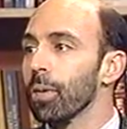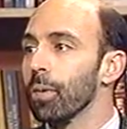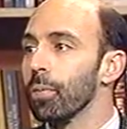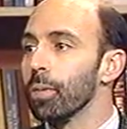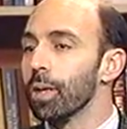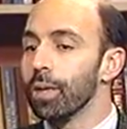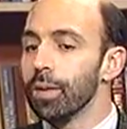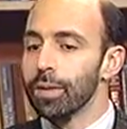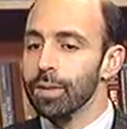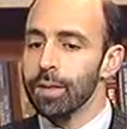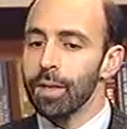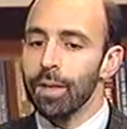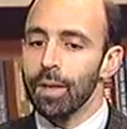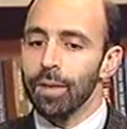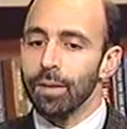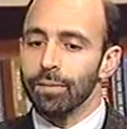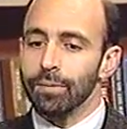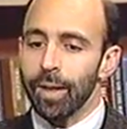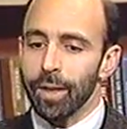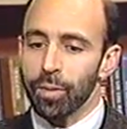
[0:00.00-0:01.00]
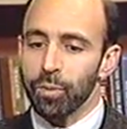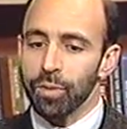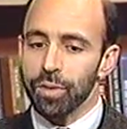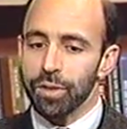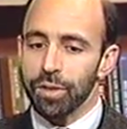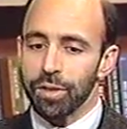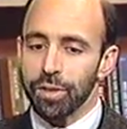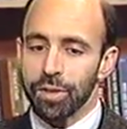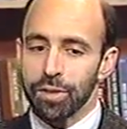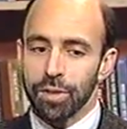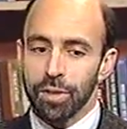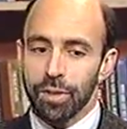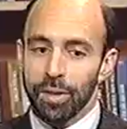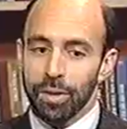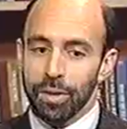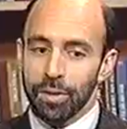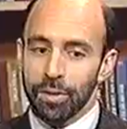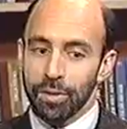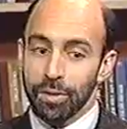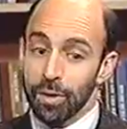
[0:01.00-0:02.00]
because language is
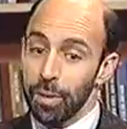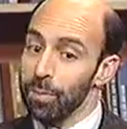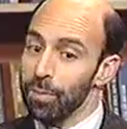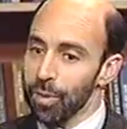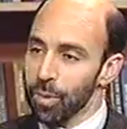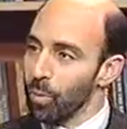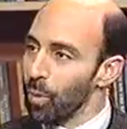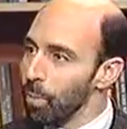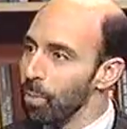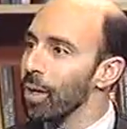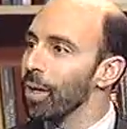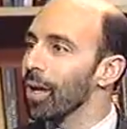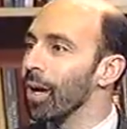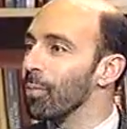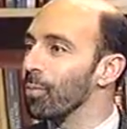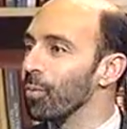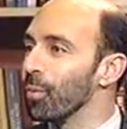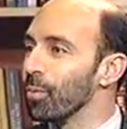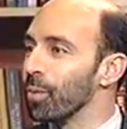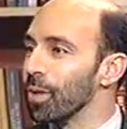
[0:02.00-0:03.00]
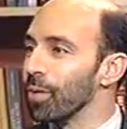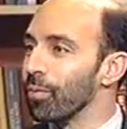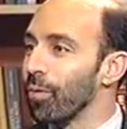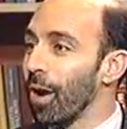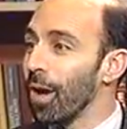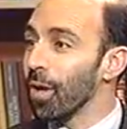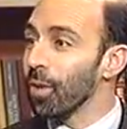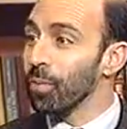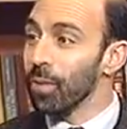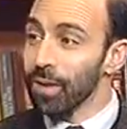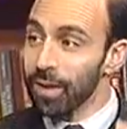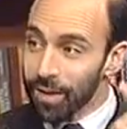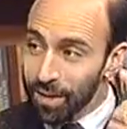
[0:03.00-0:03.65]
something we pick up from the environment.